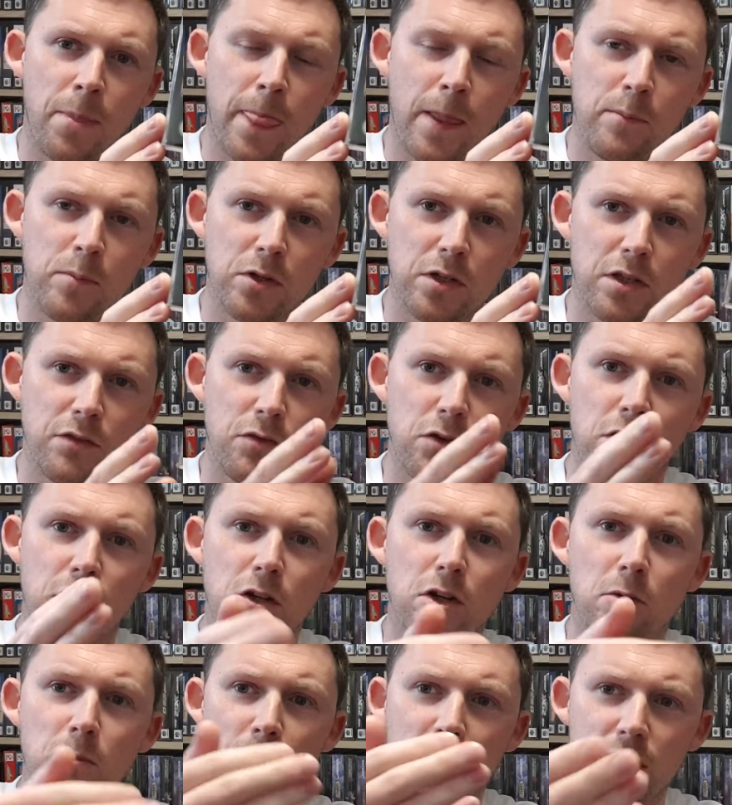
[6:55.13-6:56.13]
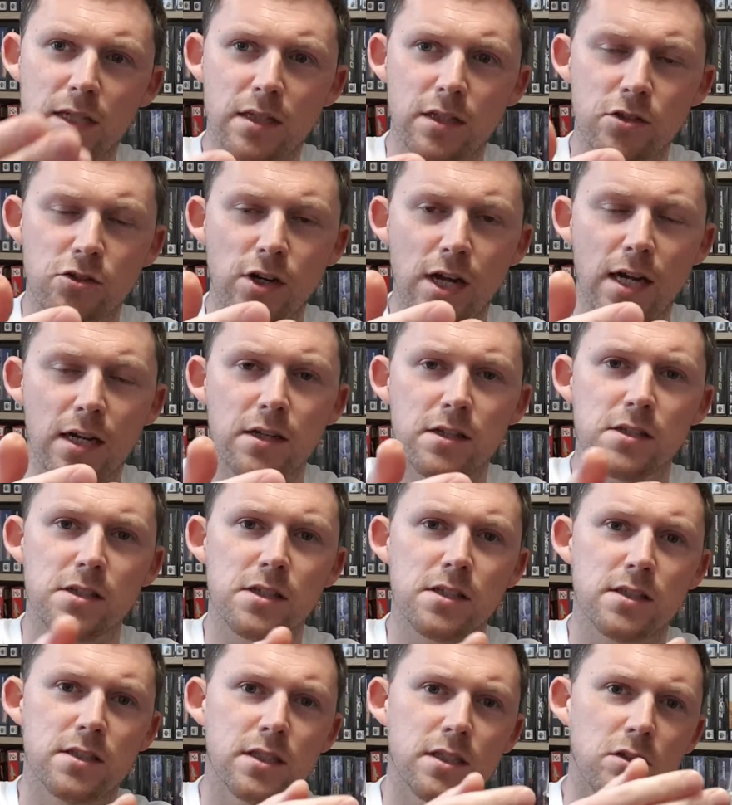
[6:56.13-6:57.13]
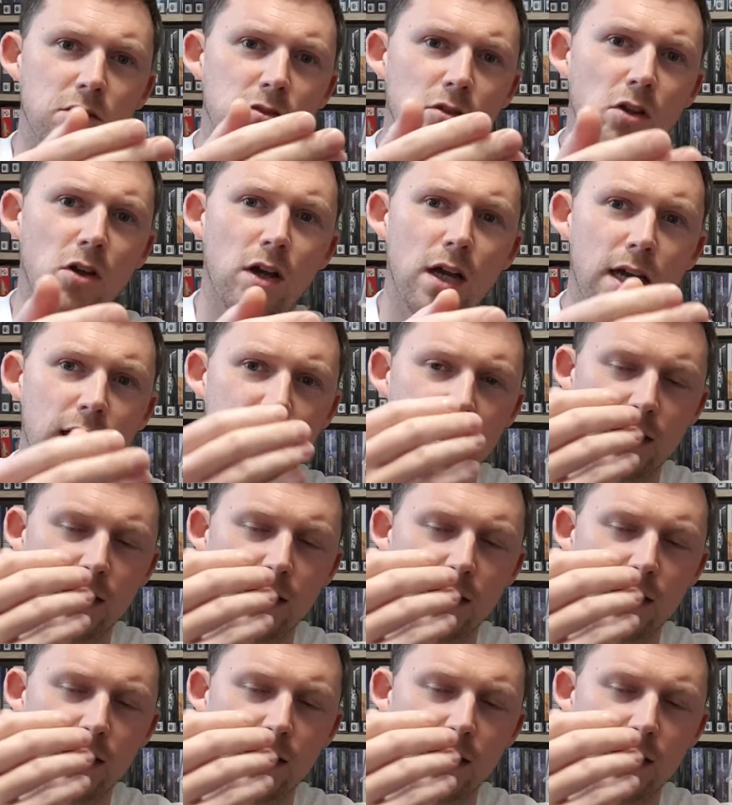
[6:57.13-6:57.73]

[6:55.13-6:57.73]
but you've got to complete the tracks to unlock,